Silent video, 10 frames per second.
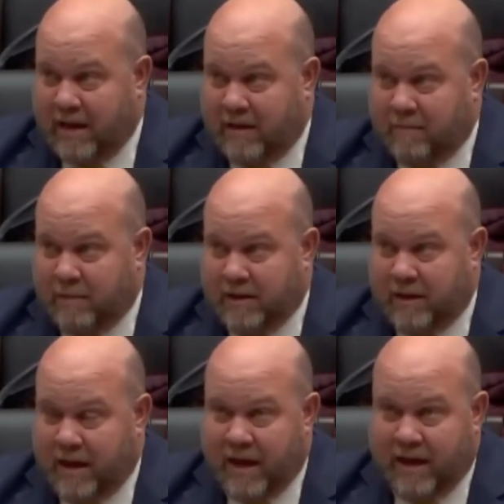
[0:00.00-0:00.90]

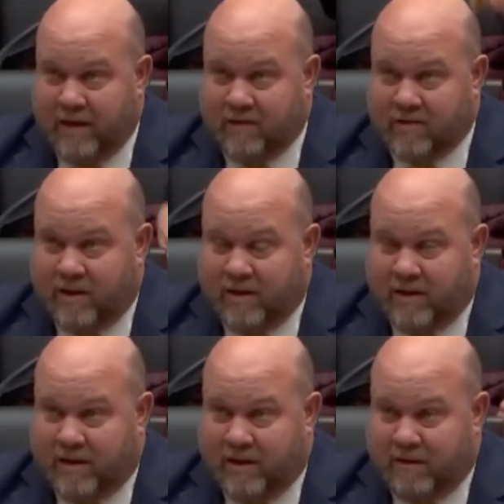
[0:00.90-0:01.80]
And being
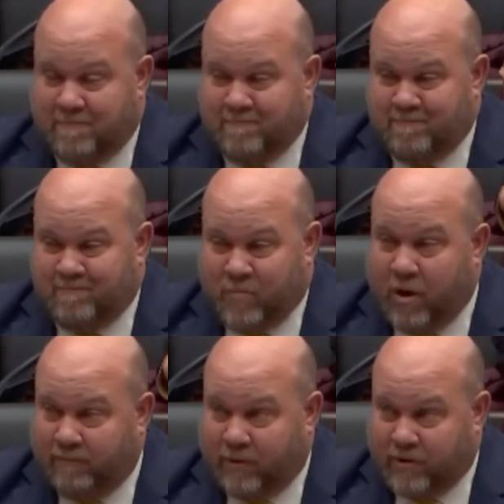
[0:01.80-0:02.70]
as
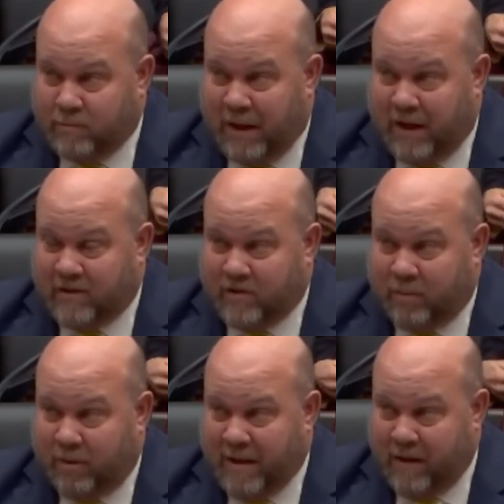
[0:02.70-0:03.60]
thoughtful as
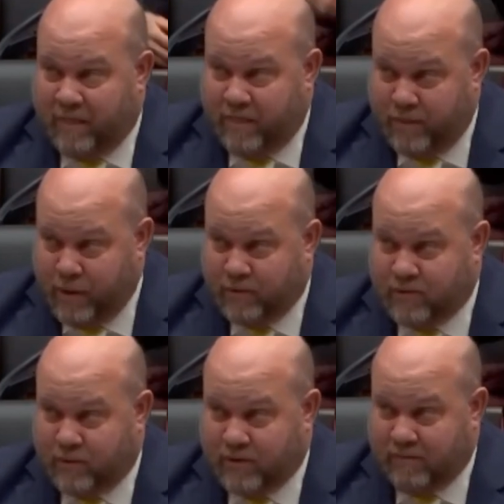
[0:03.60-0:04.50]
possible
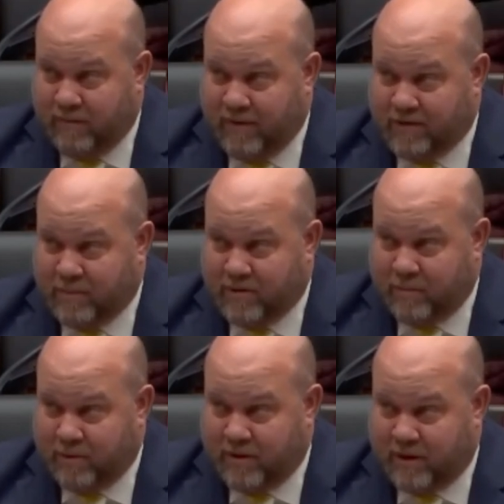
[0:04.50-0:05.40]
about those sorts of
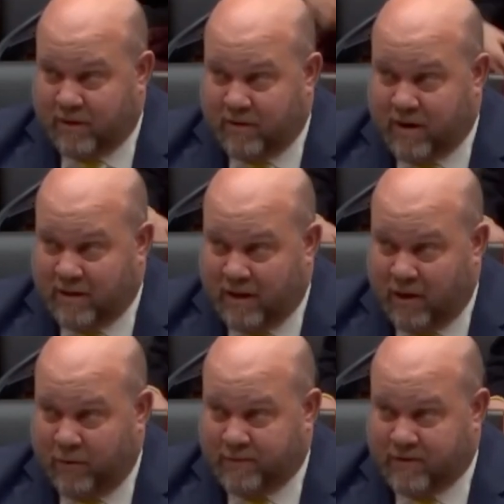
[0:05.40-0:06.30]
investments in particular,
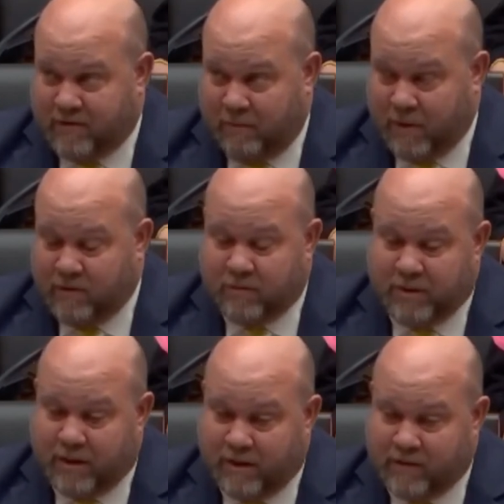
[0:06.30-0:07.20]
I think helps us the
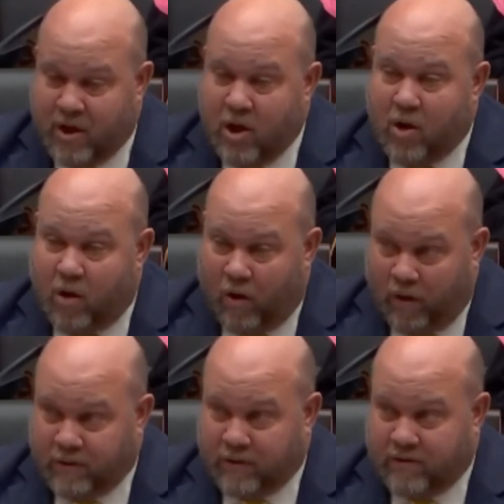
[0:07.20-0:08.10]
most, because
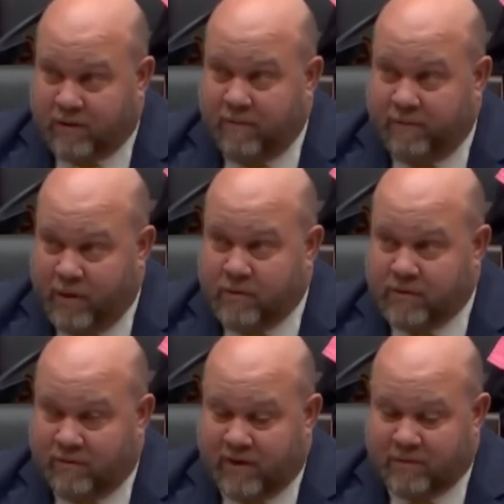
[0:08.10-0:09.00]
also, some
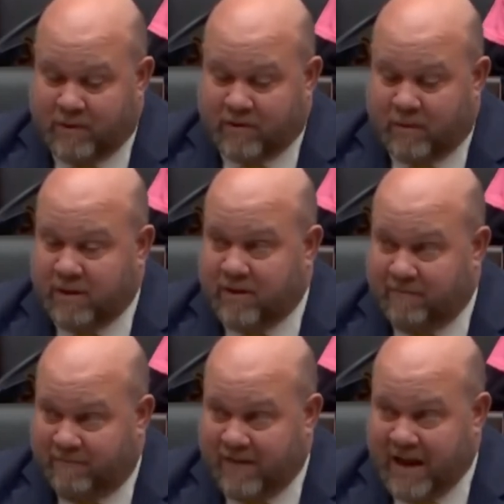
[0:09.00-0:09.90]
of those investments
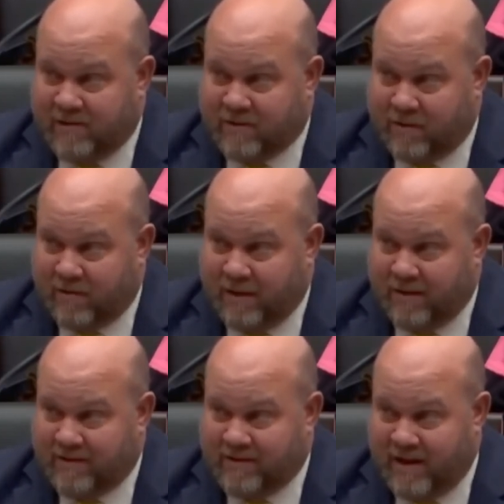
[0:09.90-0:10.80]
can be done
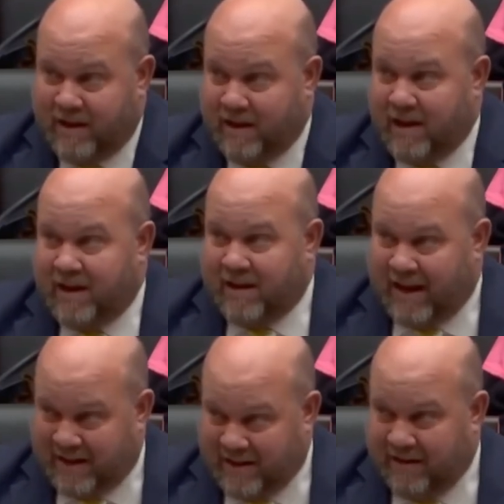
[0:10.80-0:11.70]
faster than to,
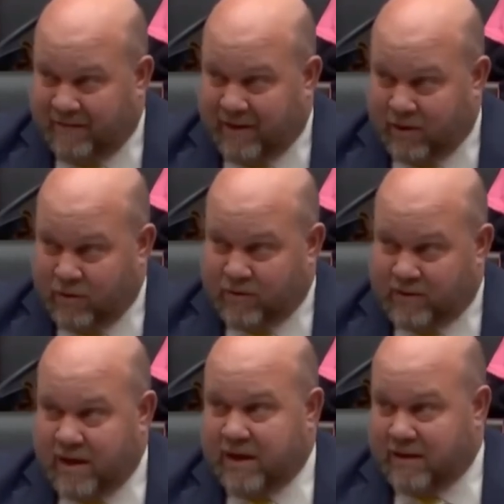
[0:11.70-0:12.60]
say, identify a
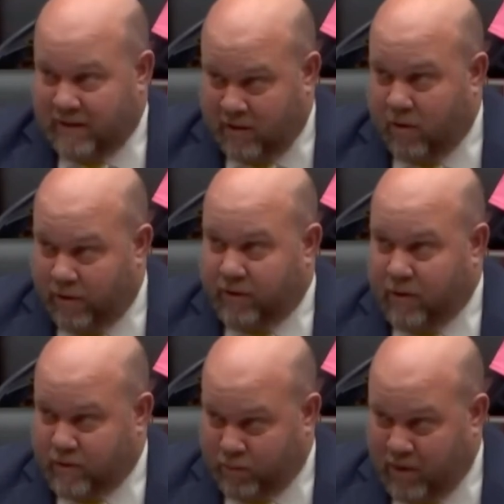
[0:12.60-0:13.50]
new site and then
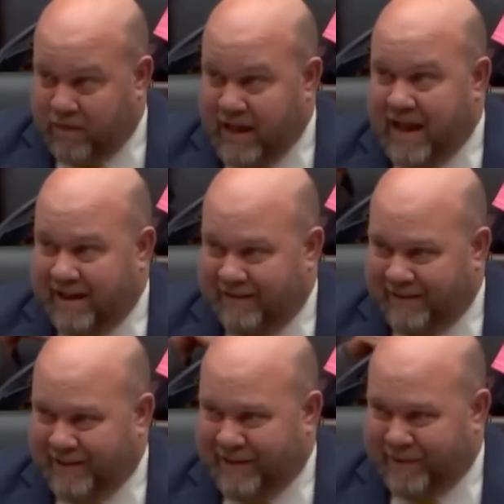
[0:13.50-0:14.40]
all that goes with
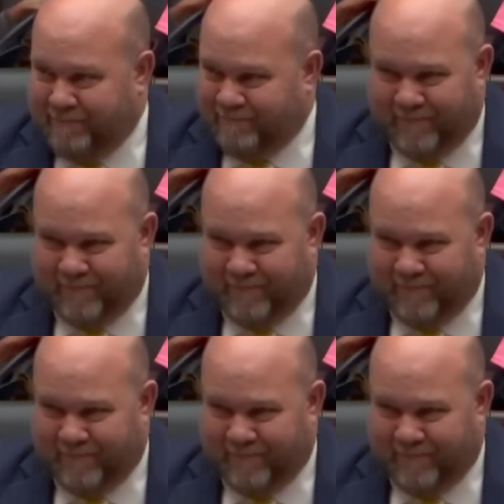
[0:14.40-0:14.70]
that.